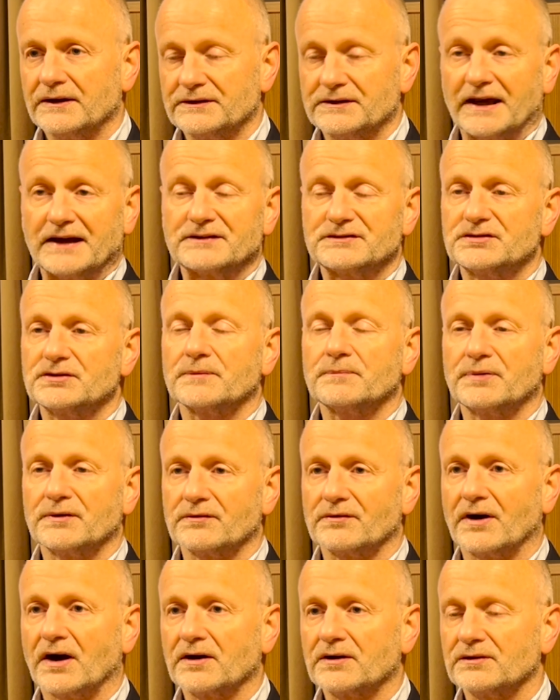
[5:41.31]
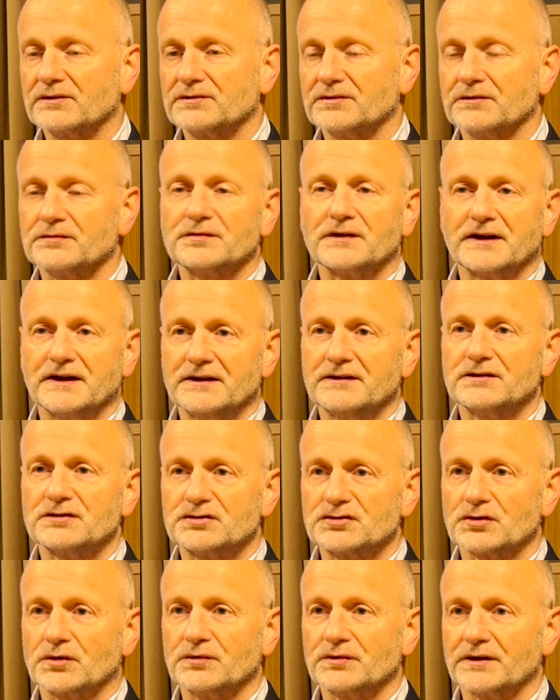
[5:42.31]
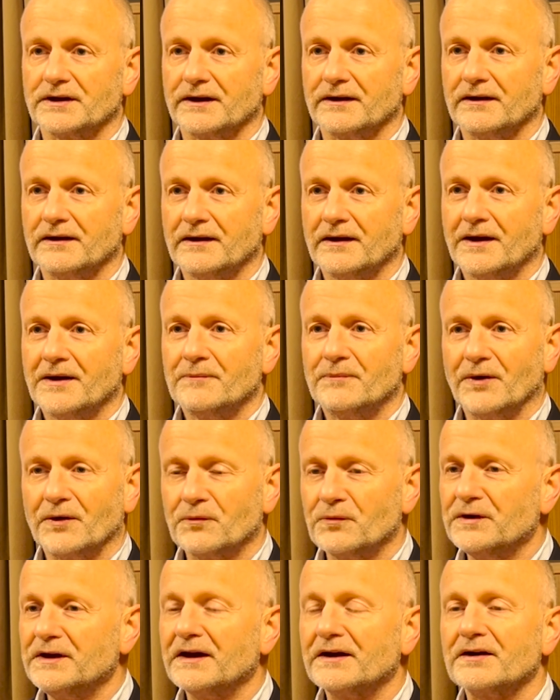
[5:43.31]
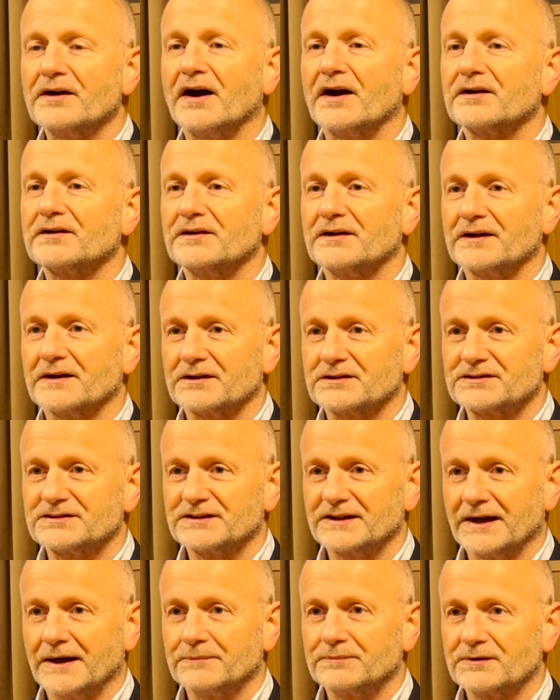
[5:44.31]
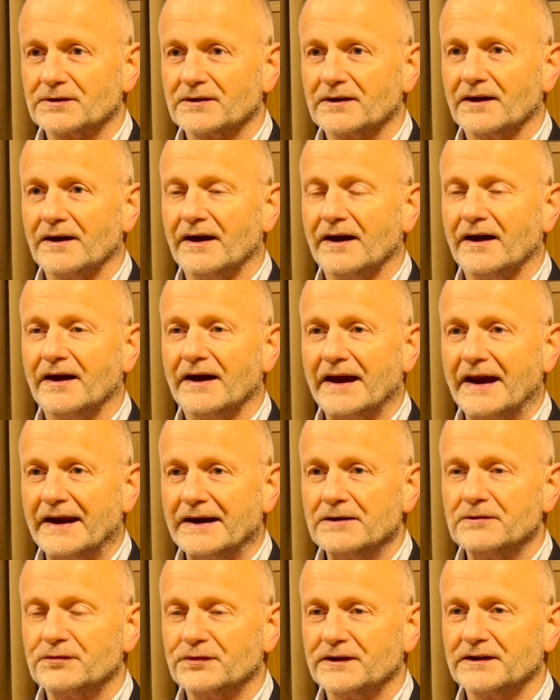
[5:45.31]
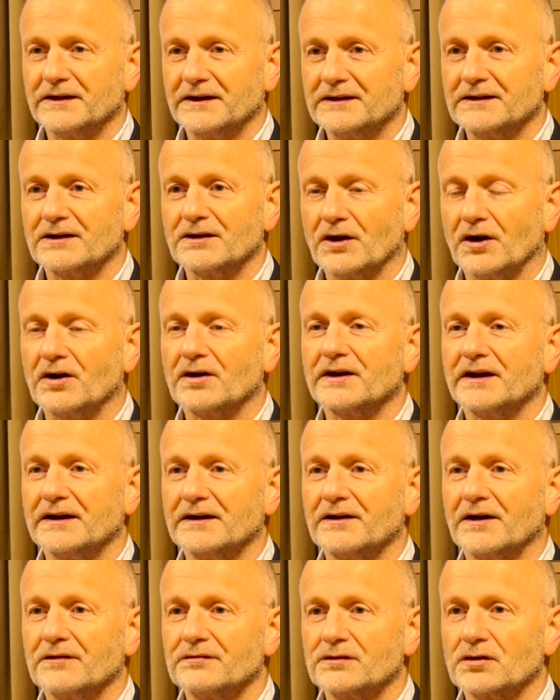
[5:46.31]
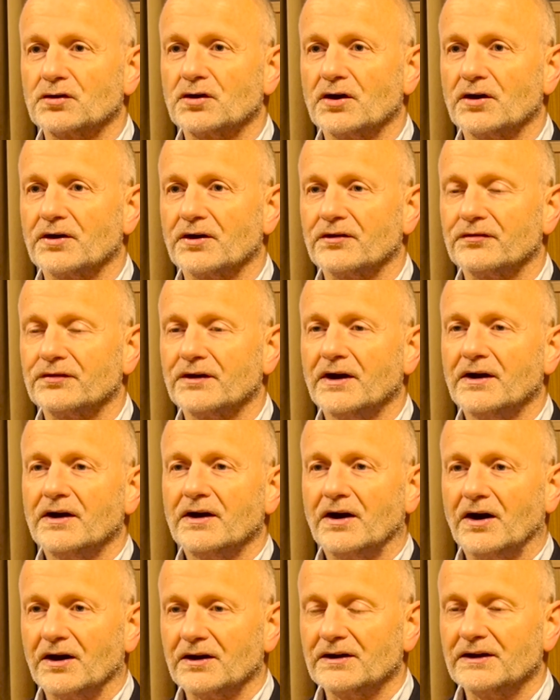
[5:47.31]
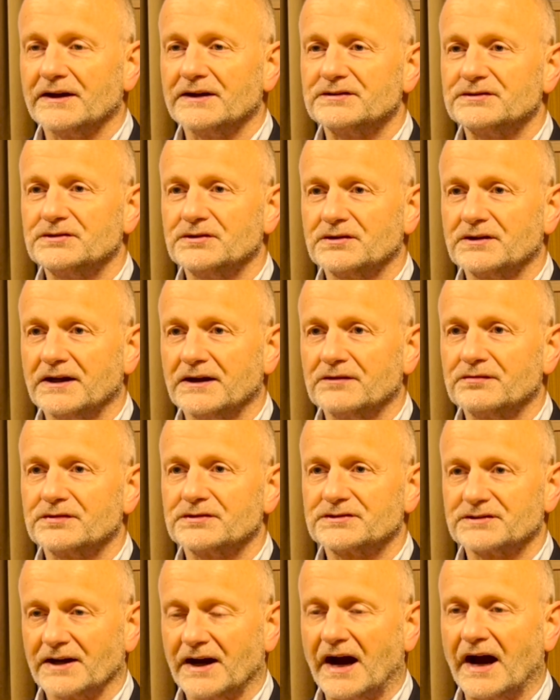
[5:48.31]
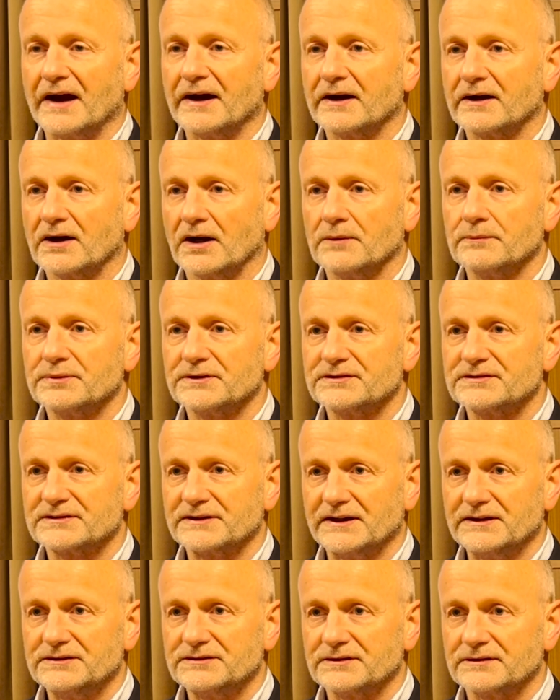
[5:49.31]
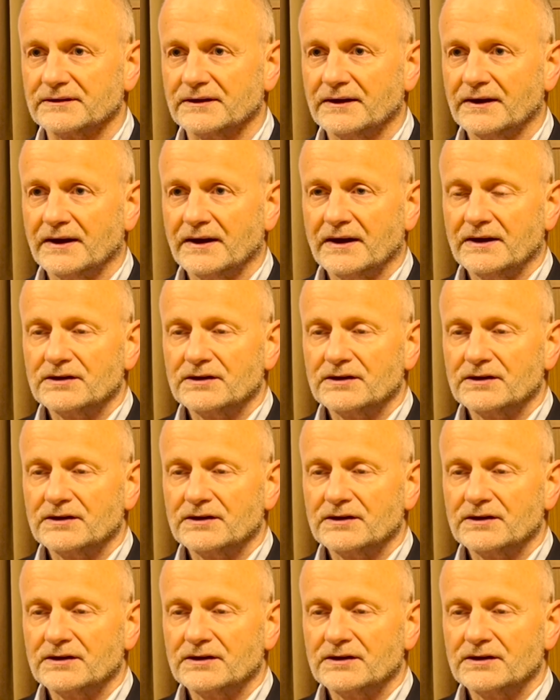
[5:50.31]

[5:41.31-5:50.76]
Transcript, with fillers: That's your prerogative in the short end. But we are not going to accept uh, anything in the long end of the curve unless you give us a higher compensation.